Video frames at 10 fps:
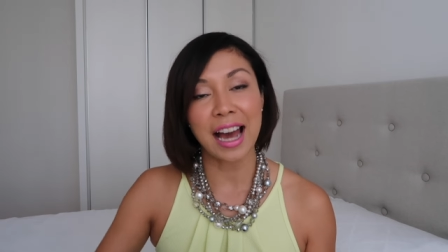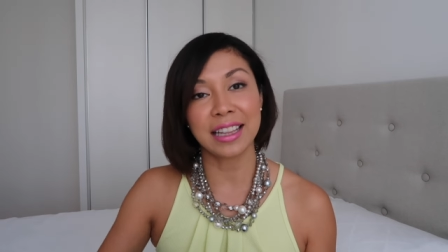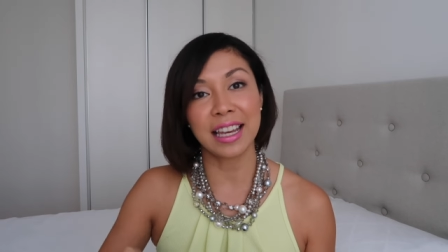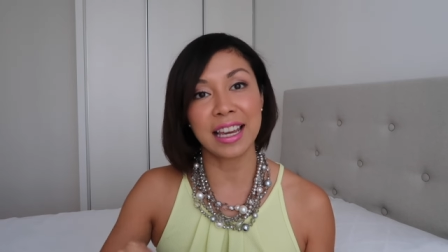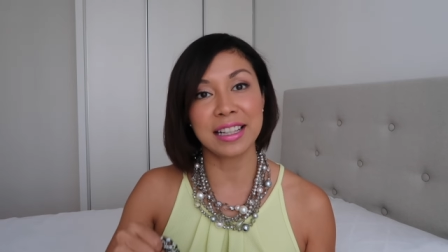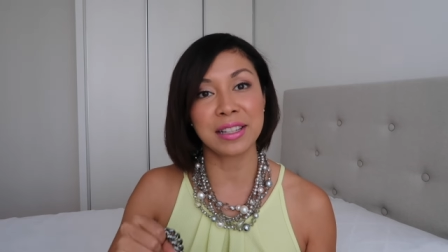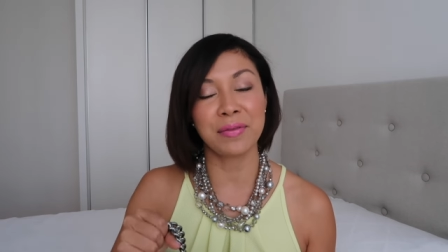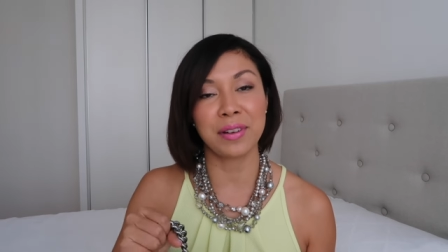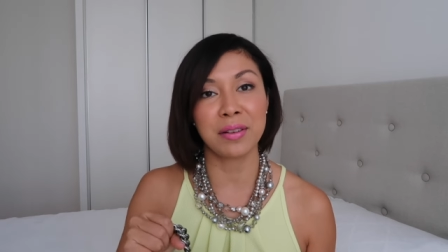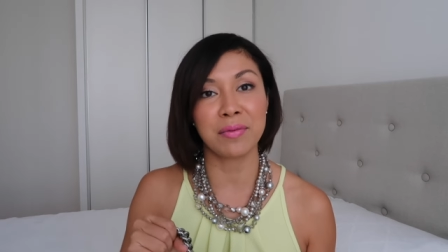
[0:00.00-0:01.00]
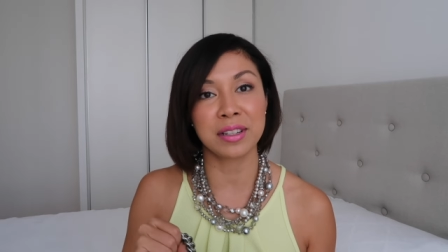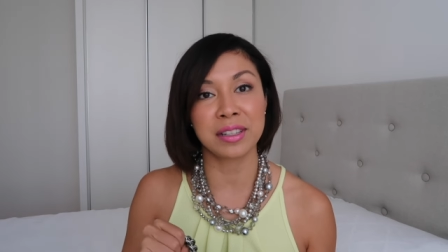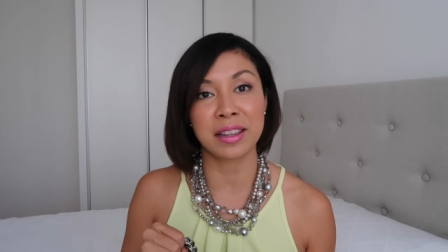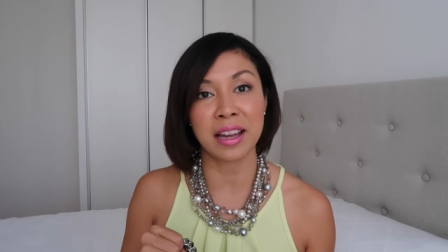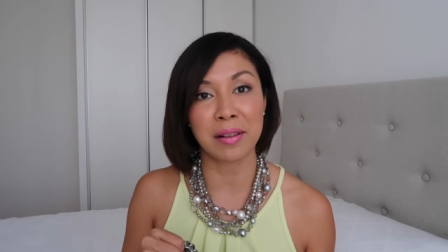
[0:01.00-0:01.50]
I think it's a very
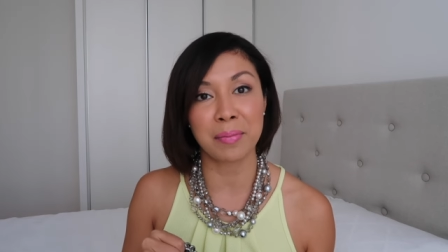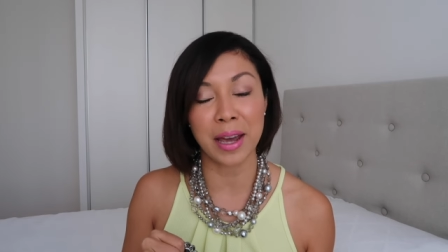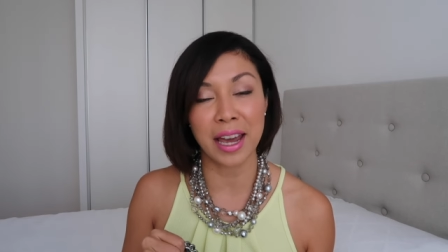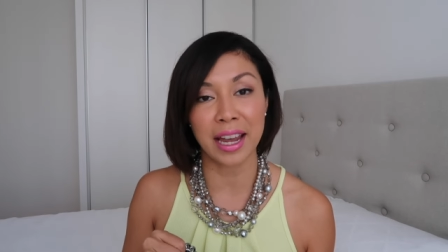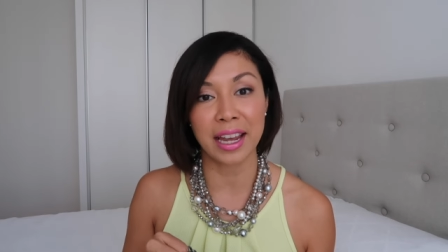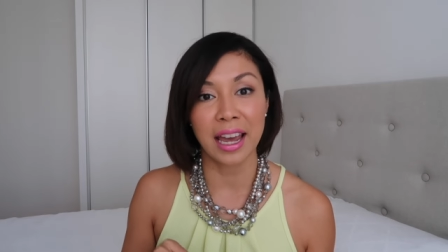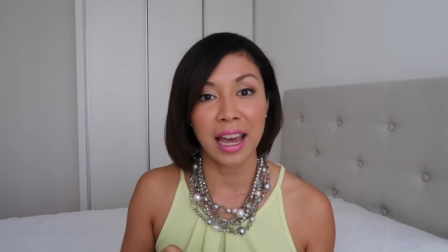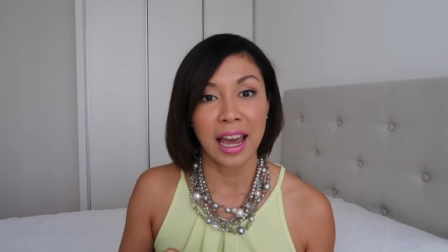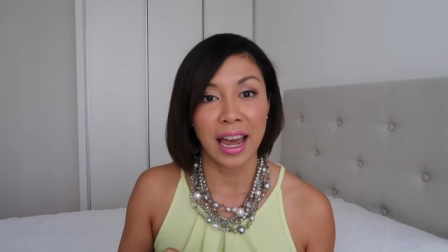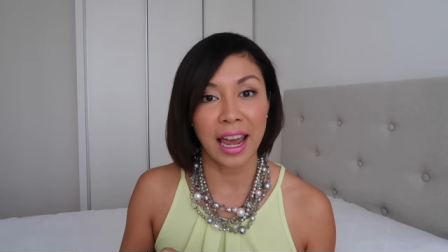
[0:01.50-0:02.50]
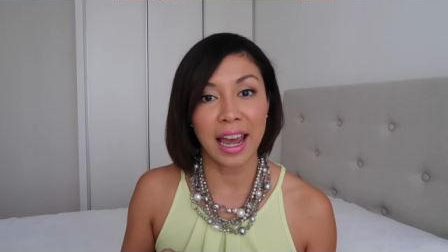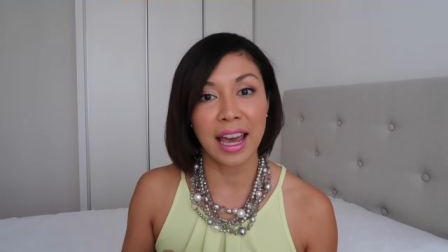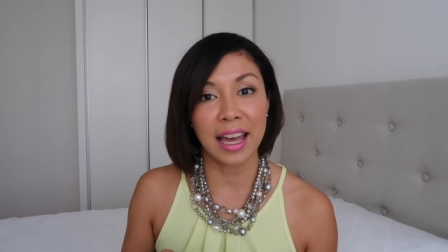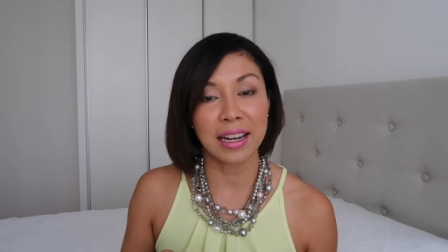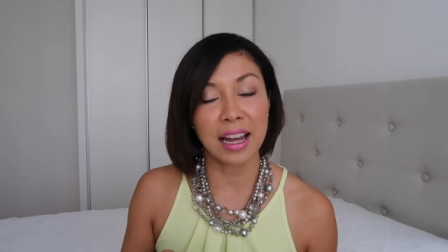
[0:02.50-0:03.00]
versatile bag,
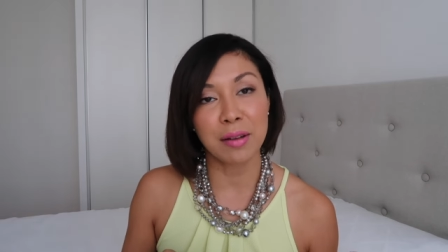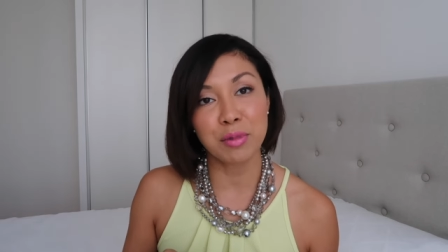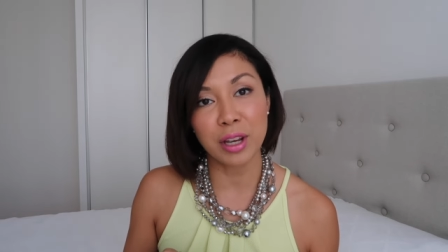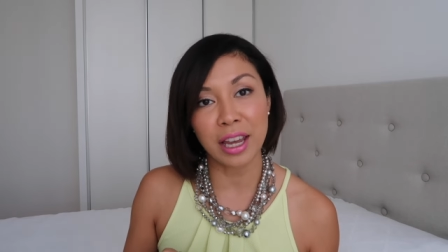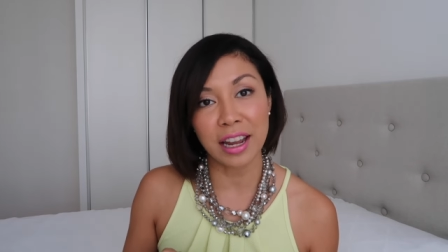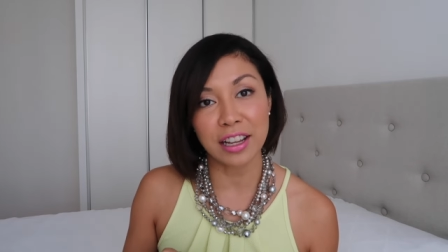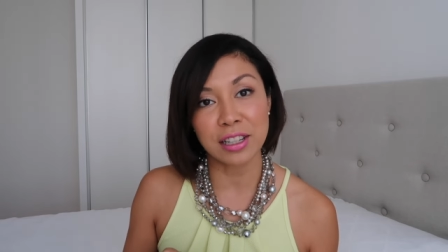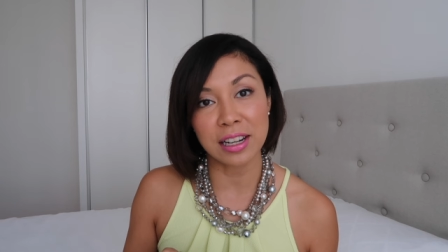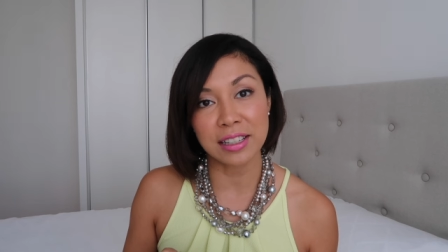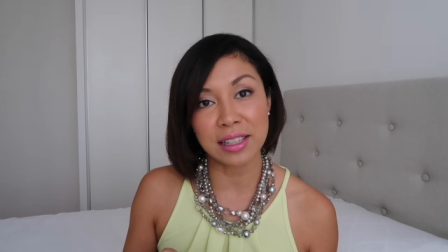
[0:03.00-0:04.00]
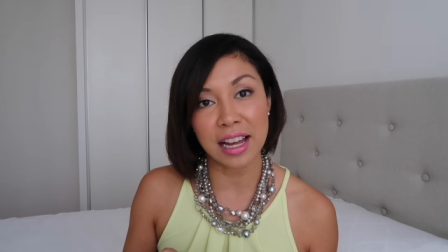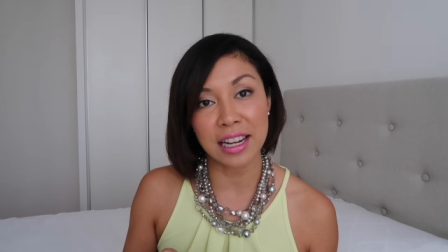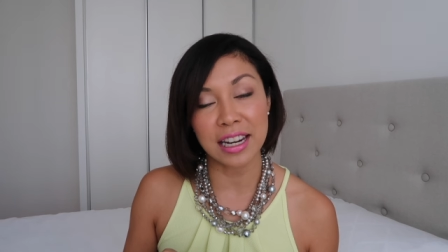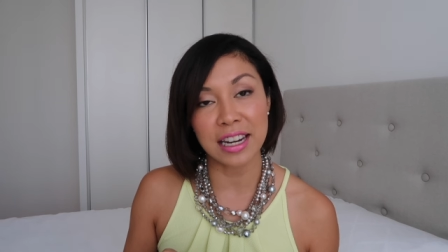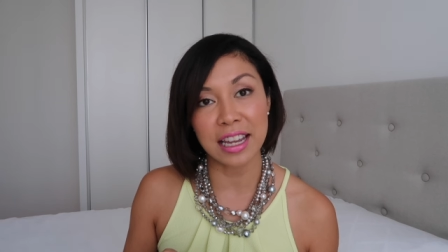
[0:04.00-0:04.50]
and um, you can actually style
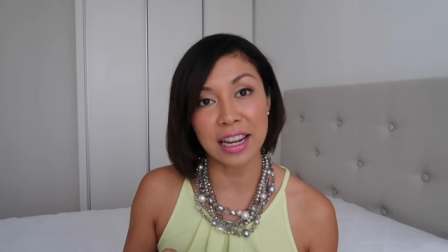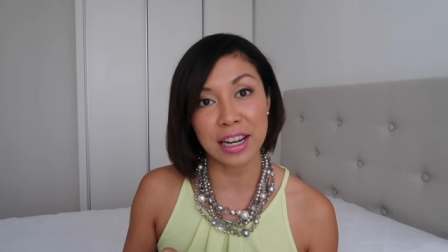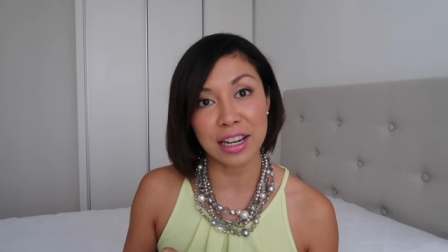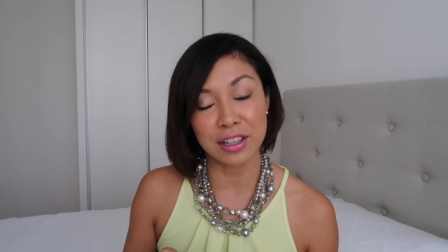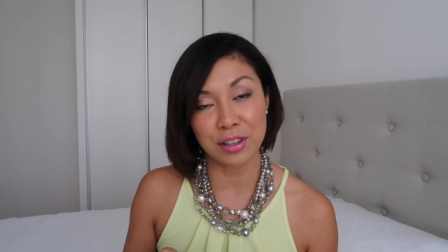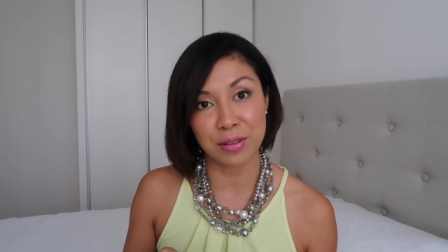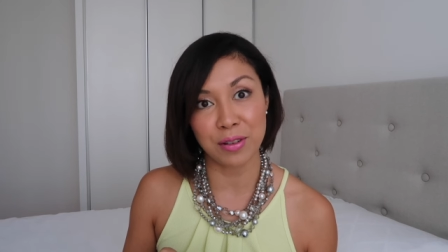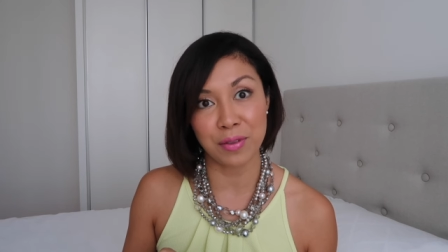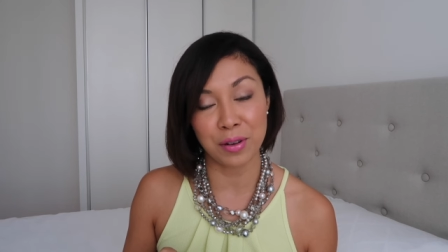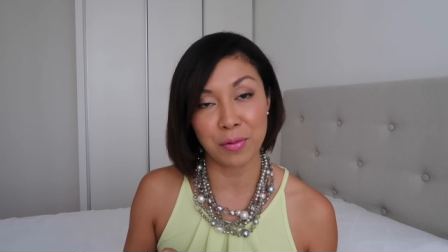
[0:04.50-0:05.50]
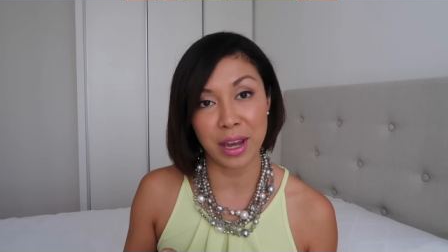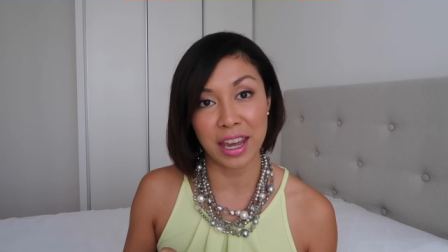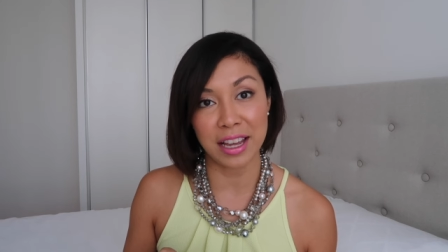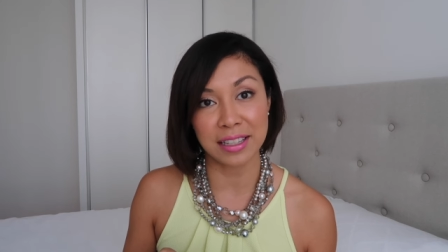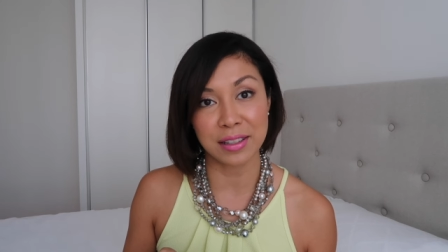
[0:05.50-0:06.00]
it in two different
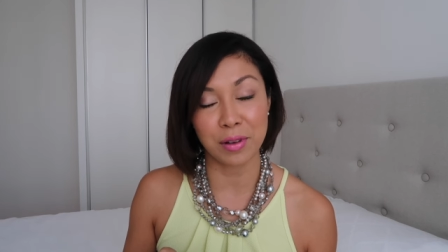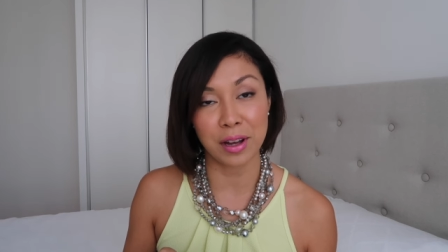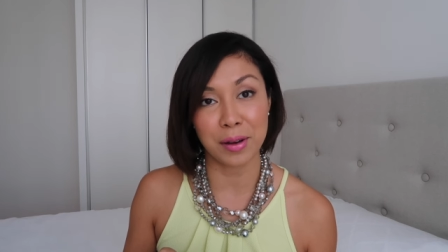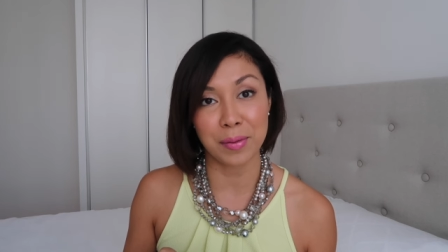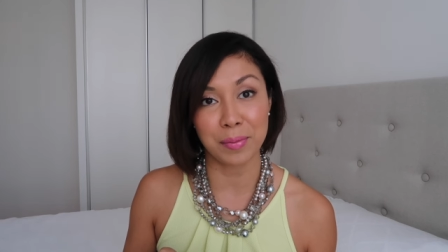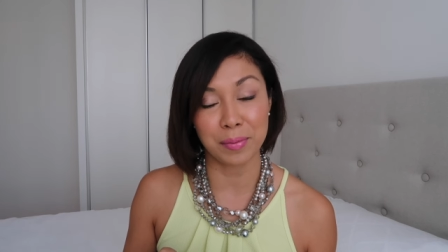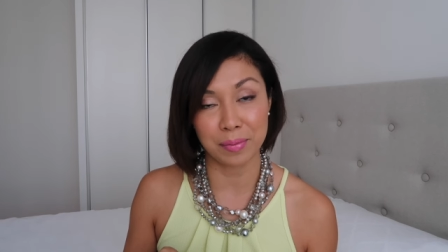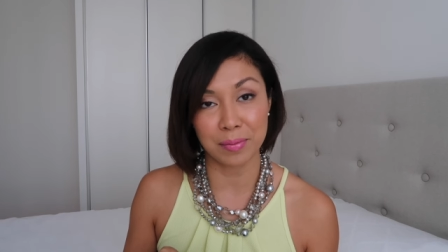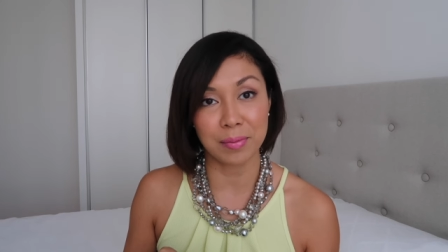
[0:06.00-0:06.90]
ways, um,